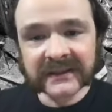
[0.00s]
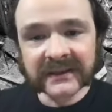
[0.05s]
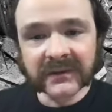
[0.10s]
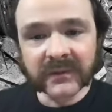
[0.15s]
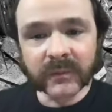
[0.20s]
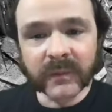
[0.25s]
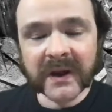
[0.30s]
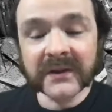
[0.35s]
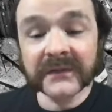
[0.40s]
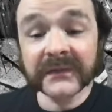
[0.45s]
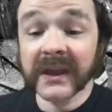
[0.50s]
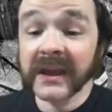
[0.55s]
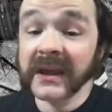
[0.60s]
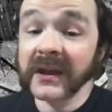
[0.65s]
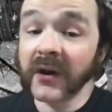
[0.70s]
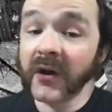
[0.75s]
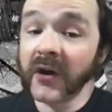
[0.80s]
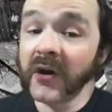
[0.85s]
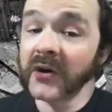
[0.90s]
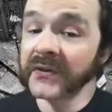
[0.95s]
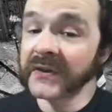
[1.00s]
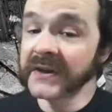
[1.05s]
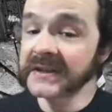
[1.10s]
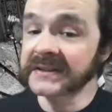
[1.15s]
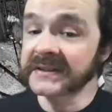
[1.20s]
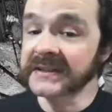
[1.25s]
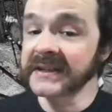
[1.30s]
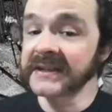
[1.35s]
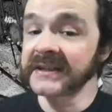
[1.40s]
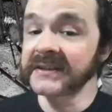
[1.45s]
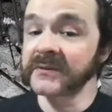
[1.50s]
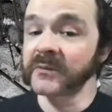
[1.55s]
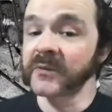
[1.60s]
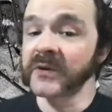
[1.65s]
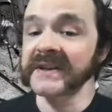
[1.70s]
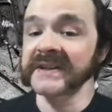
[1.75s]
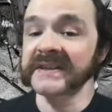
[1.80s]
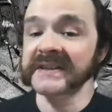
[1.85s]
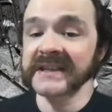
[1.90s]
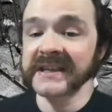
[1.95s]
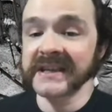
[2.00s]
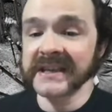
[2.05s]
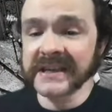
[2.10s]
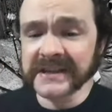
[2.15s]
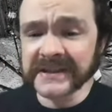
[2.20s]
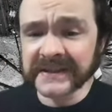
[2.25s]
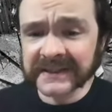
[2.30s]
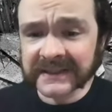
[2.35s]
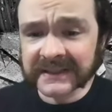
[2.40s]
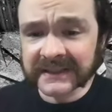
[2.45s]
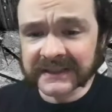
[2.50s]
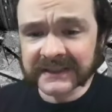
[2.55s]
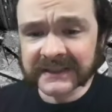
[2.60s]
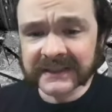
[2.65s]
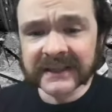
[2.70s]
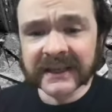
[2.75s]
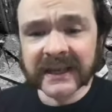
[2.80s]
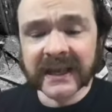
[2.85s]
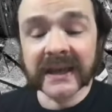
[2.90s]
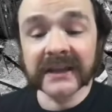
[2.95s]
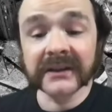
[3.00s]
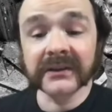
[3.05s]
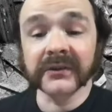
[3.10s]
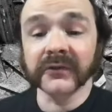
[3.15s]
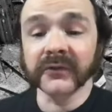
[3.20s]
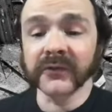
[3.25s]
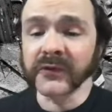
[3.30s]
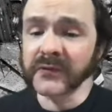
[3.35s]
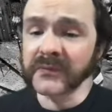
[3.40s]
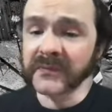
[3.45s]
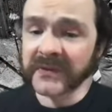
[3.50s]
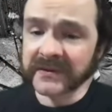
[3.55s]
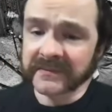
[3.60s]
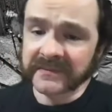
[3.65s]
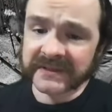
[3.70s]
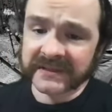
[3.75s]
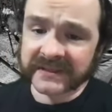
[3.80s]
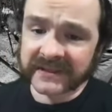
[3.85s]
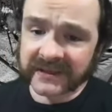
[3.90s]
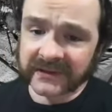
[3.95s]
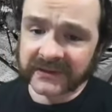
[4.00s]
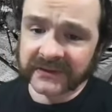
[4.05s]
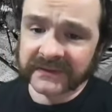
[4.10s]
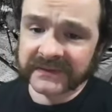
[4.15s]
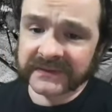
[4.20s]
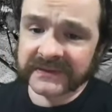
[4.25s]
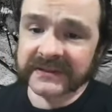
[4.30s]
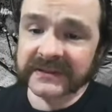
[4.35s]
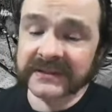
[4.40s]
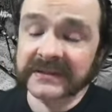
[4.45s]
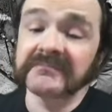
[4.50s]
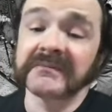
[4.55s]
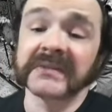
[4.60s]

where all they did was eat and groom themselves.